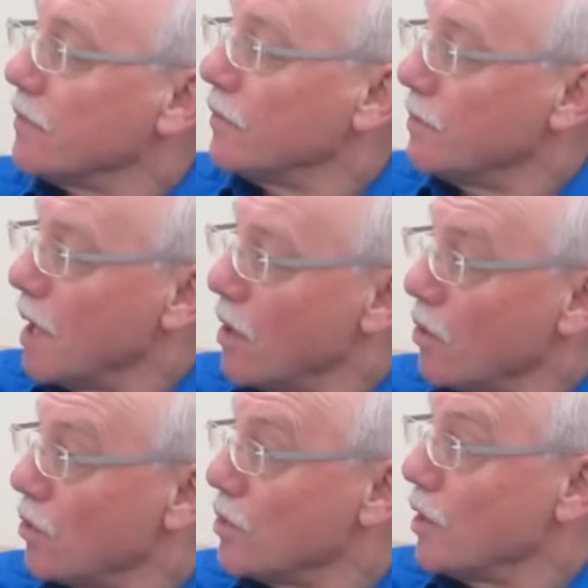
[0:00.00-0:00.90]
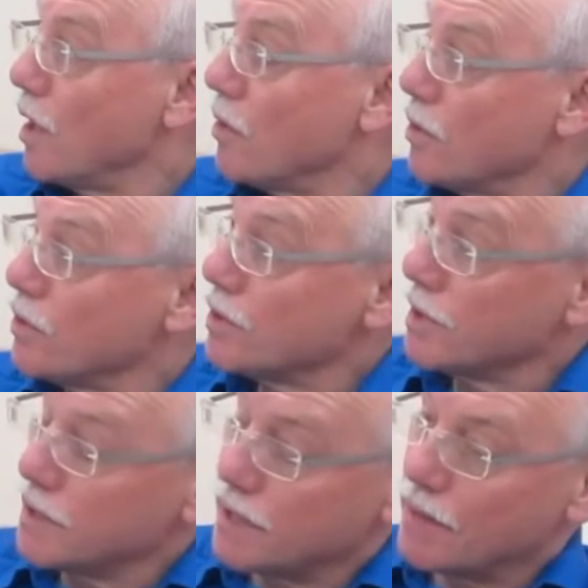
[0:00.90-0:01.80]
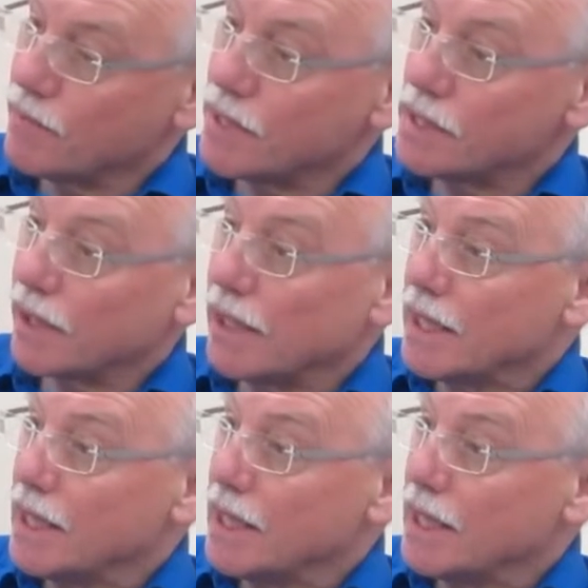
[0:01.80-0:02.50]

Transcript: and from Aarhus in Denmark.